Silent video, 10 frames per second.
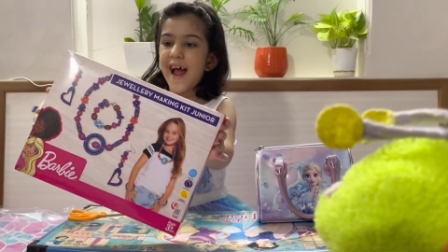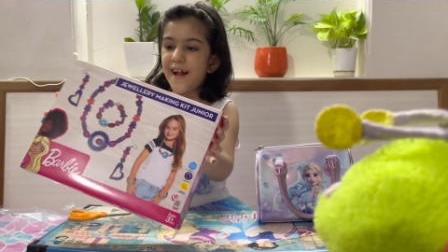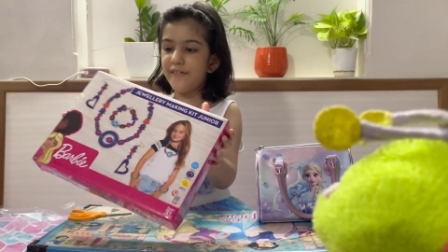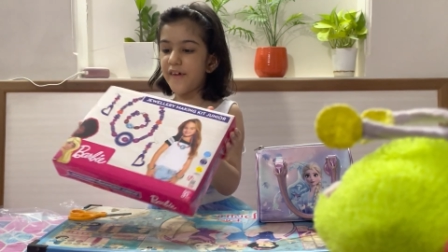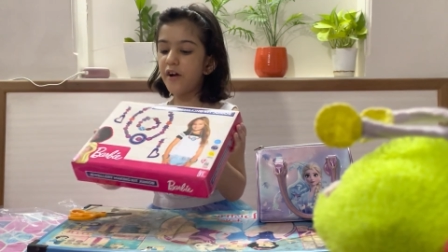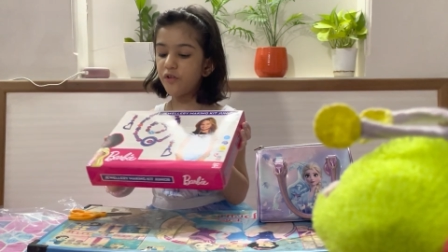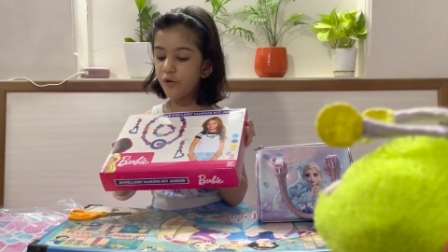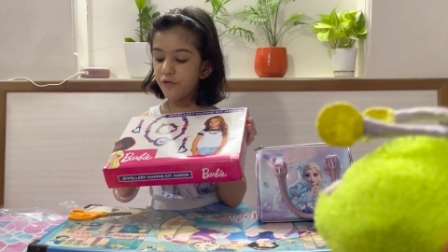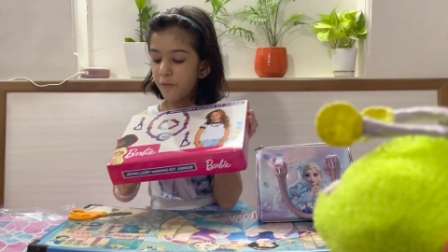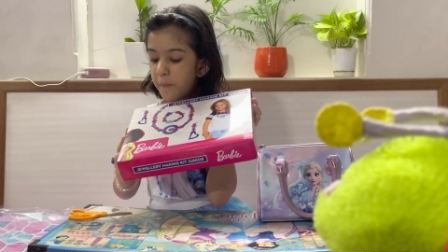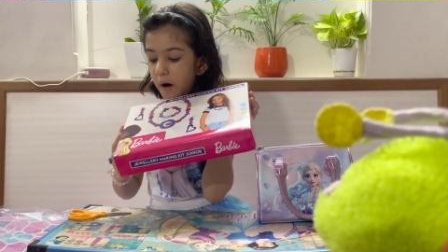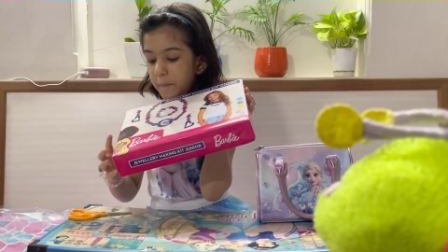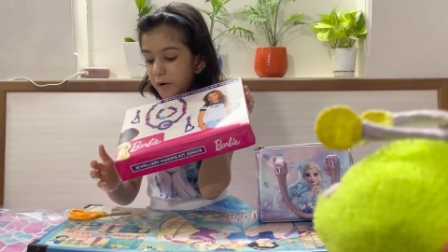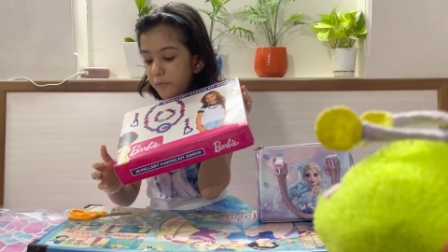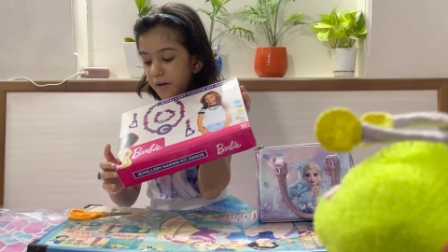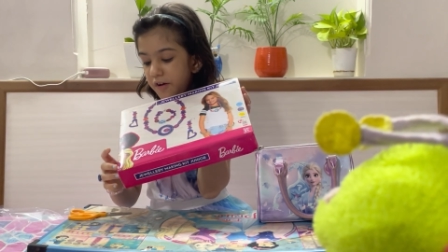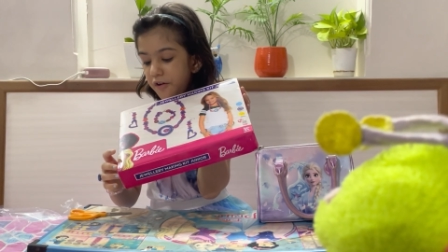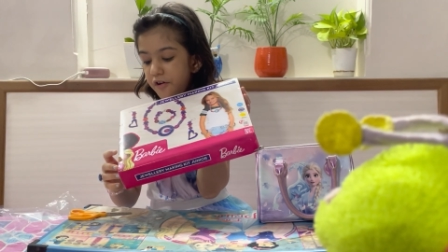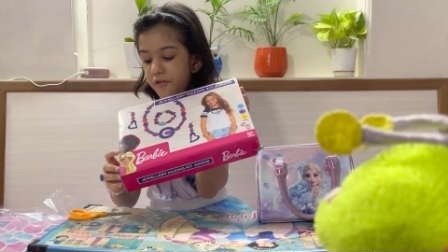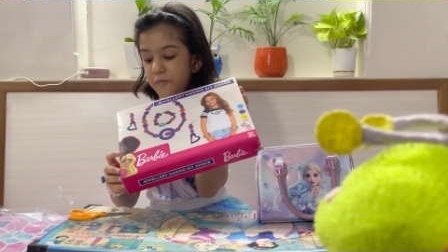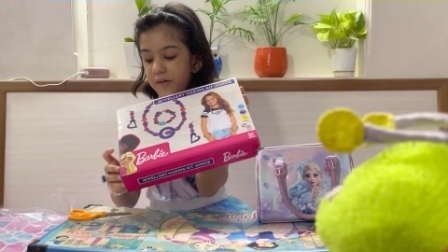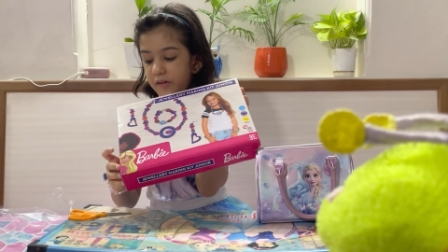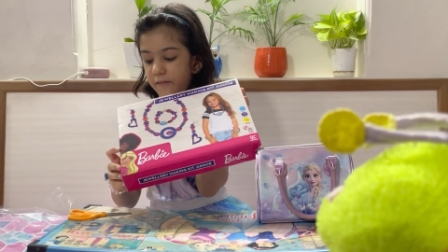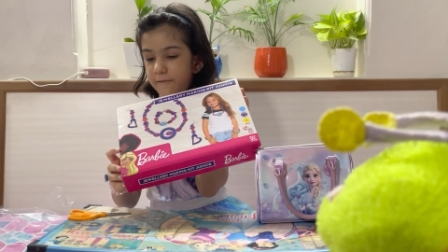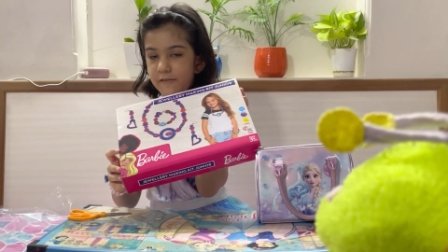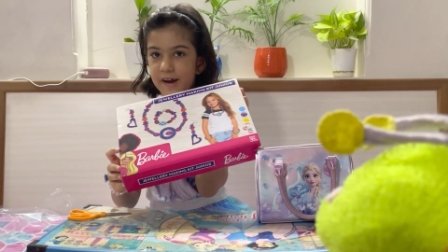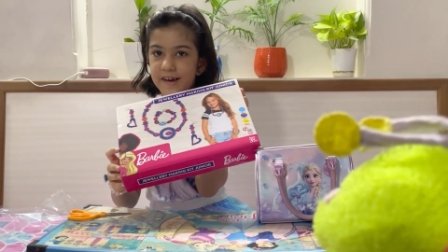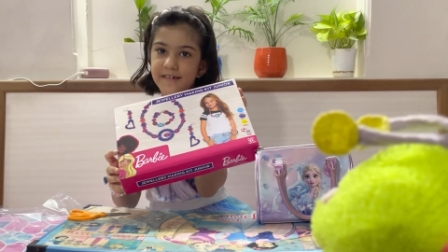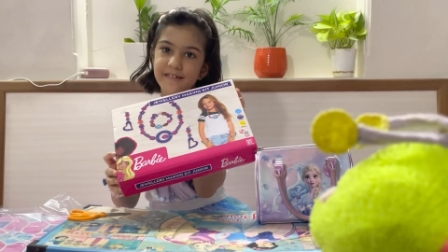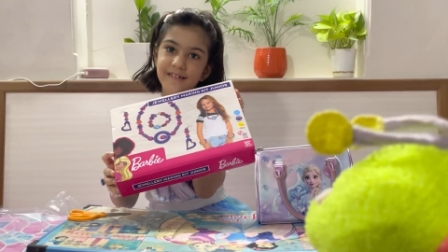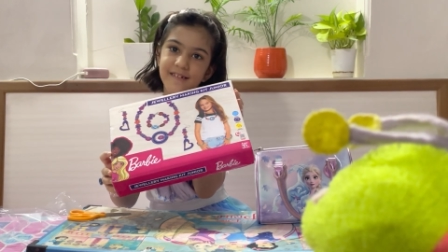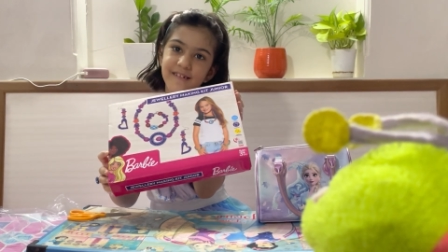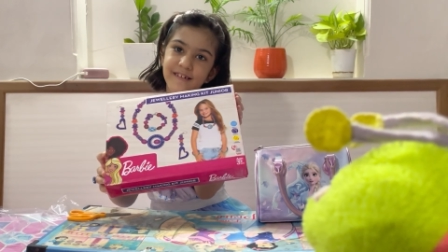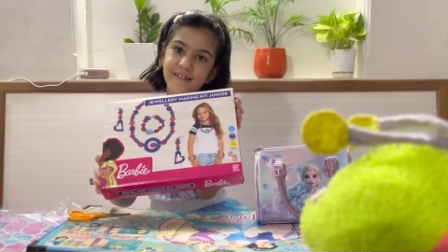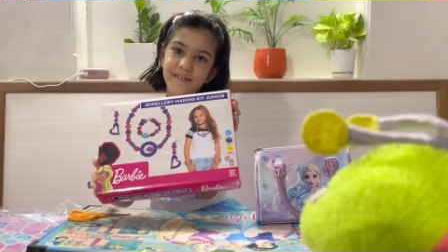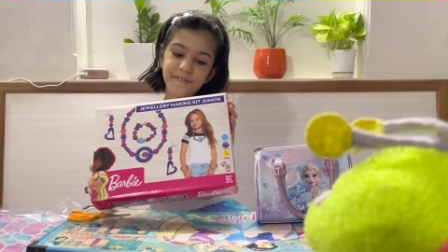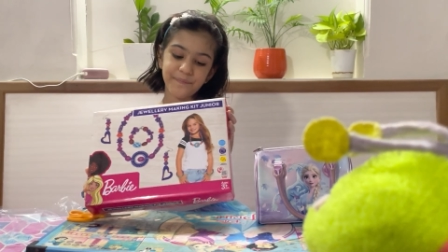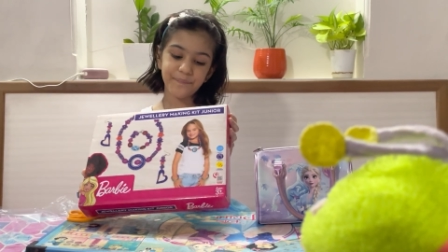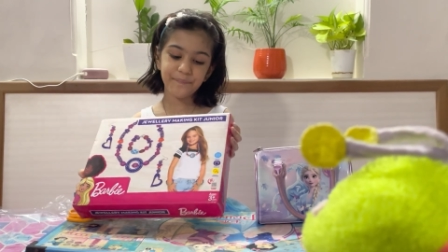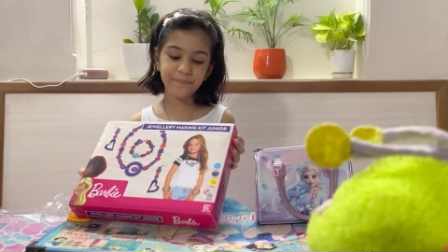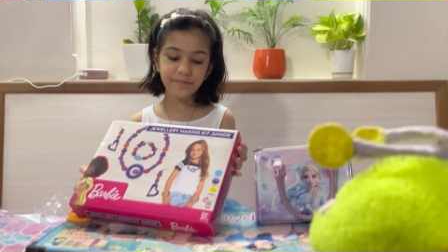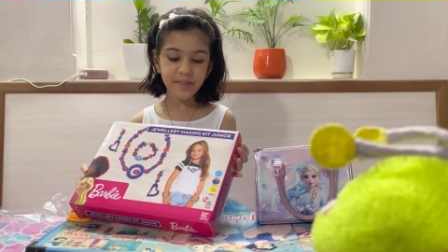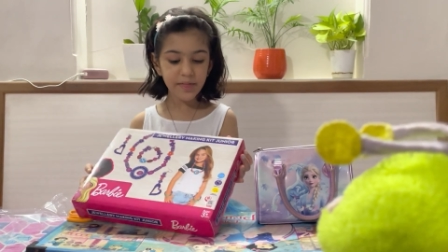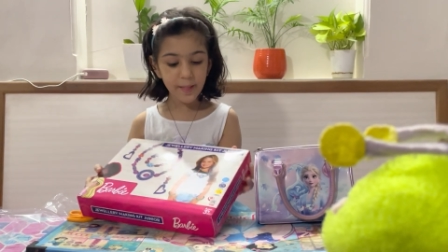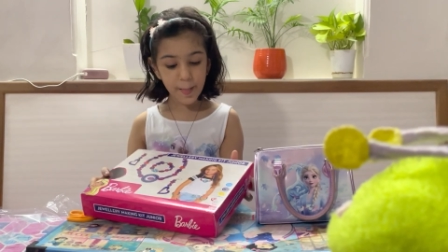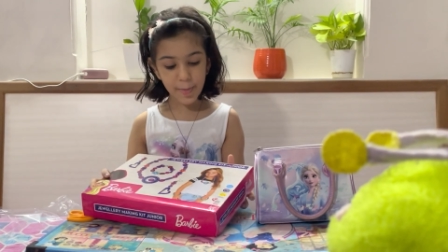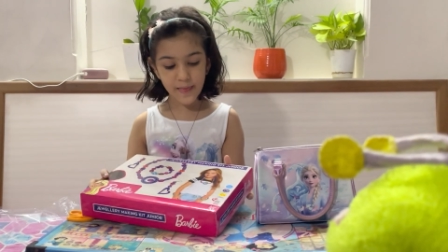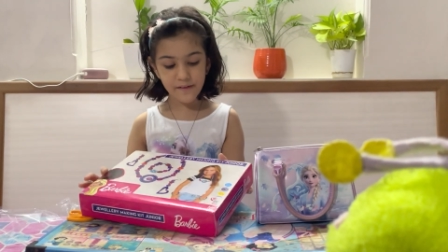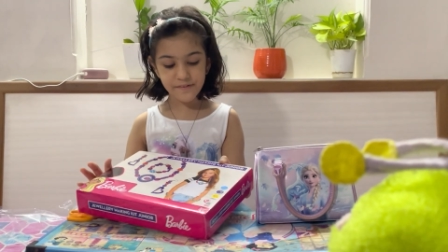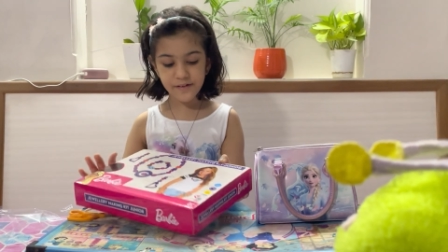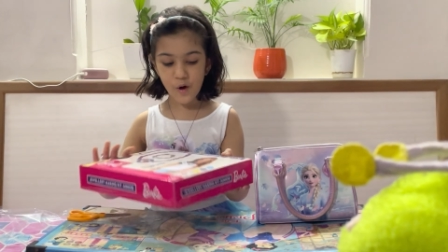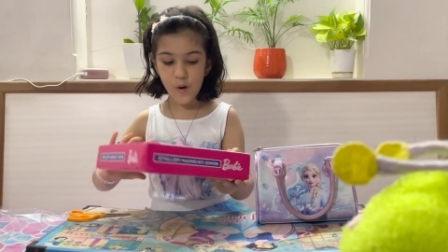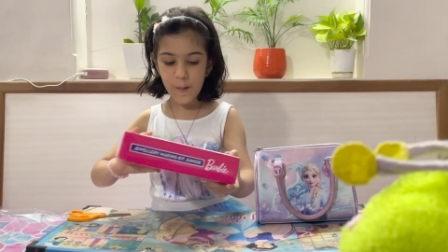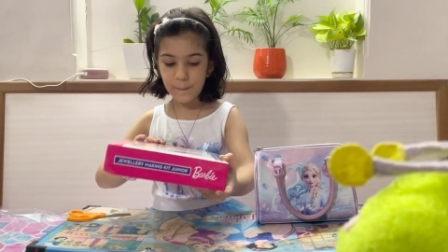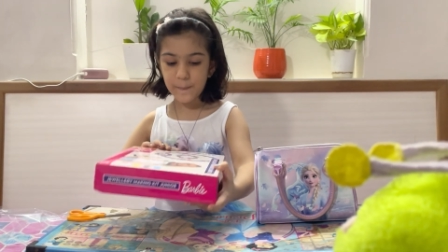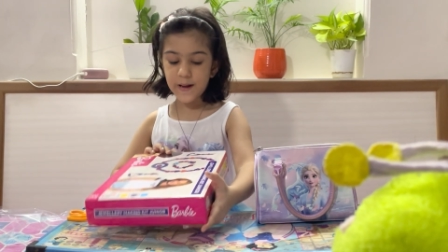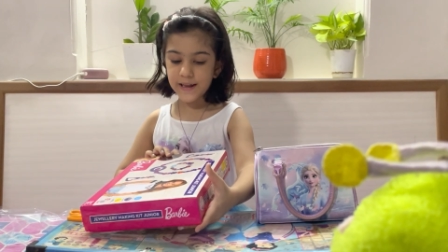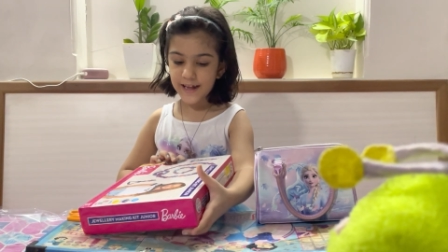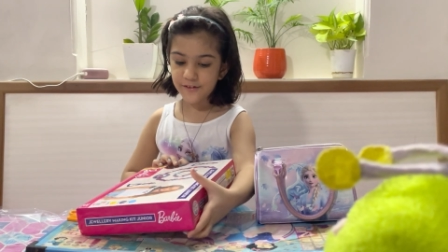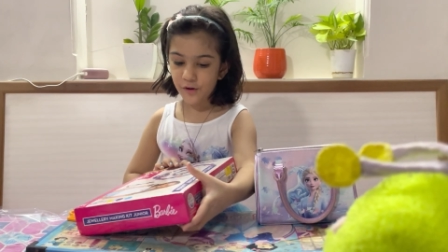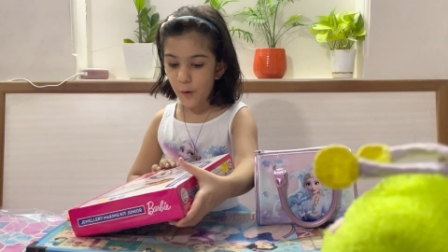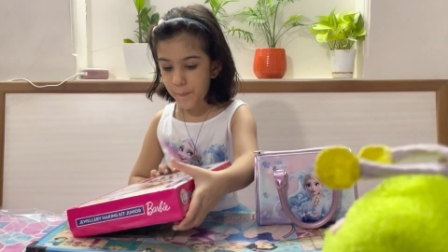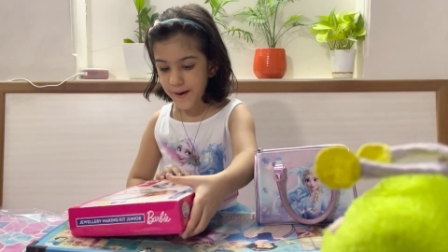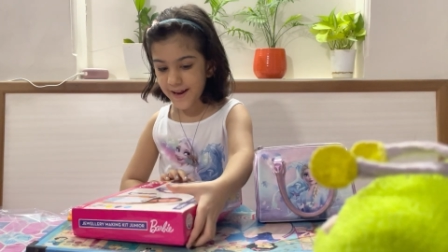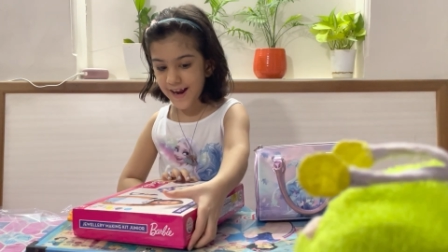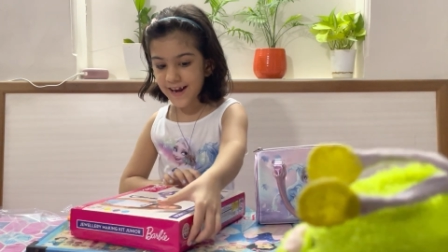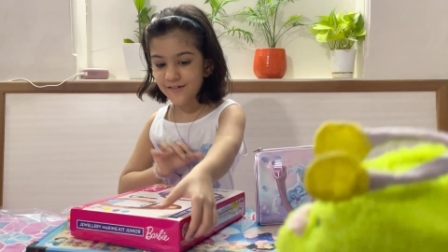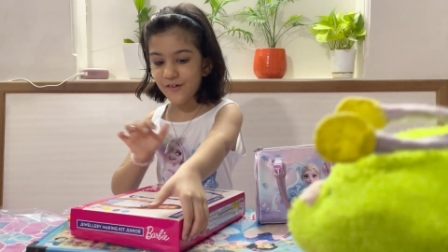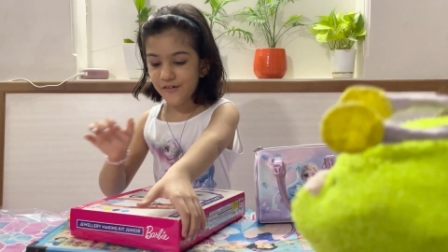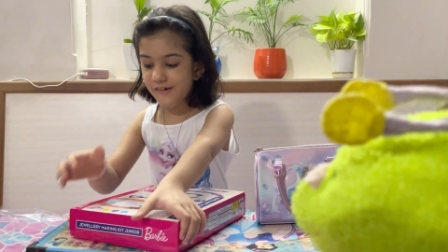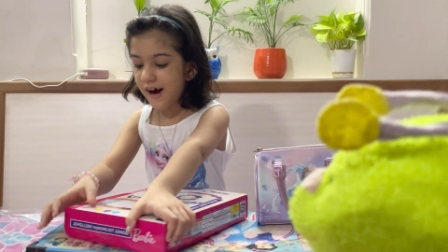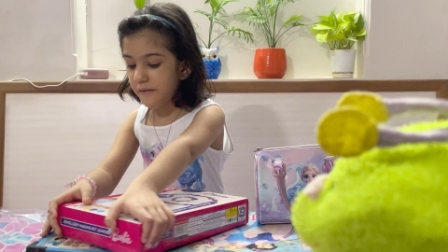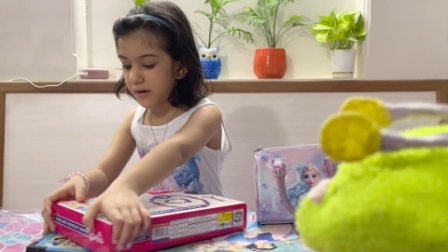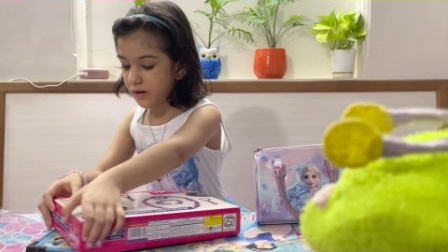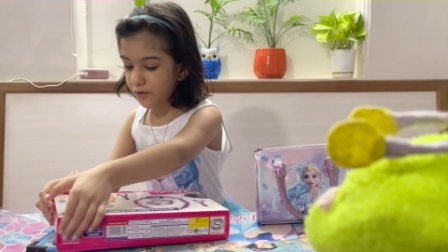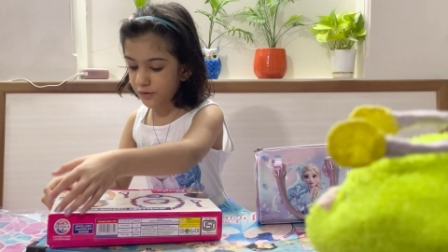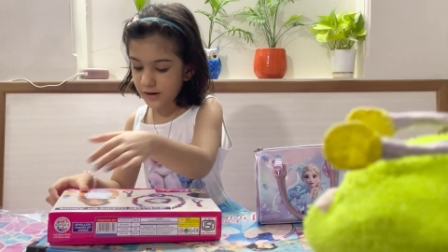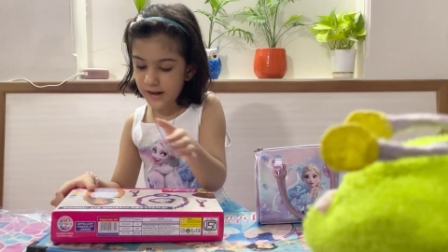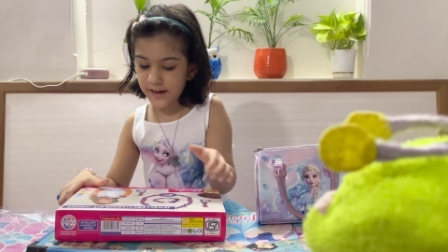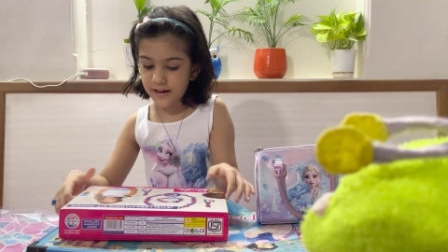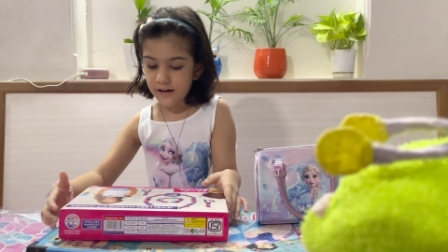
And there's also Barbie over here with her friend. So let's open it. I don't know how it looks like.